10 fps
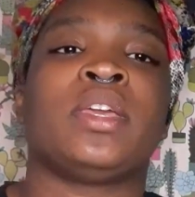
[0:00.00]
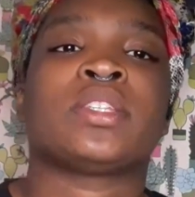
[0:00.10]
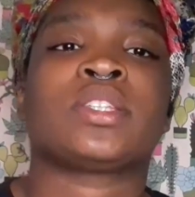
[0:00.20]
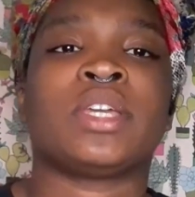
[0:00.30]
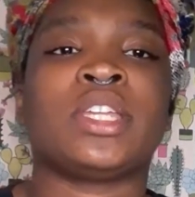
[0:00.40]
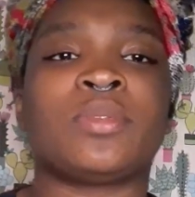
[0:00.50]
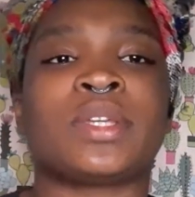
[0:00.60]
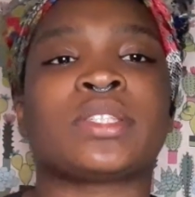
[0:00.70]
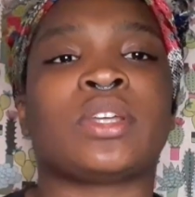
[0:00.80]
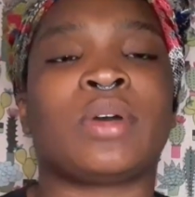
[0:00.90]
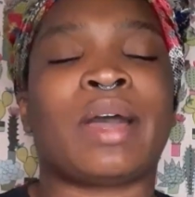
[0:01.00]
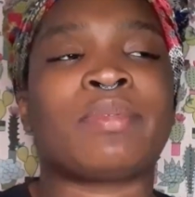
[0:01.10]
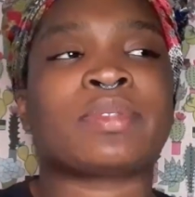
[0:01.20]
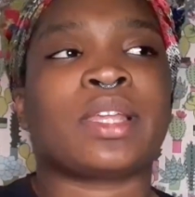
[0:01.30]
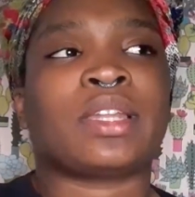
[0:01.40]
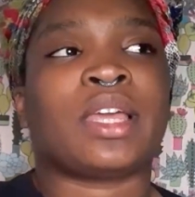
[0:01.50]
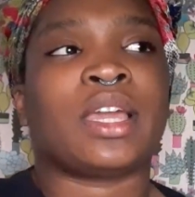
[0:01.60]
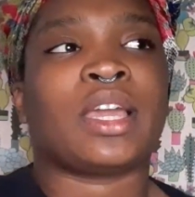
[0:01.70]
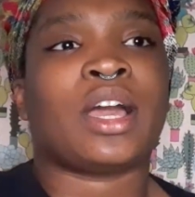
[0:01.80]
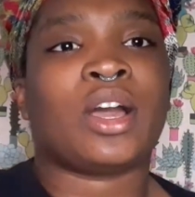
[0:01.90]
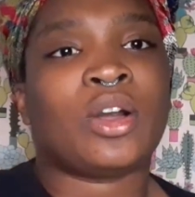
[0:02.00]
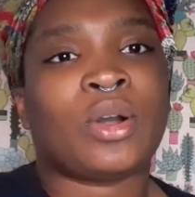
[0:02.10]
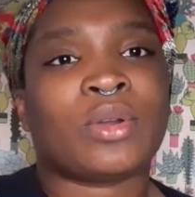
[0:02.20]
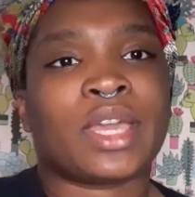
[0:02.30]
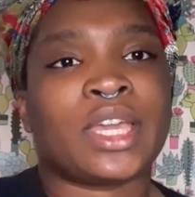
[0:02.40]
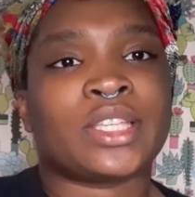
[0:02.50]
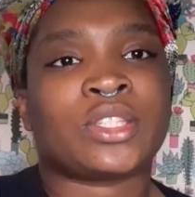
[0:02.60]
So anyway, so I was all like, oh, okay.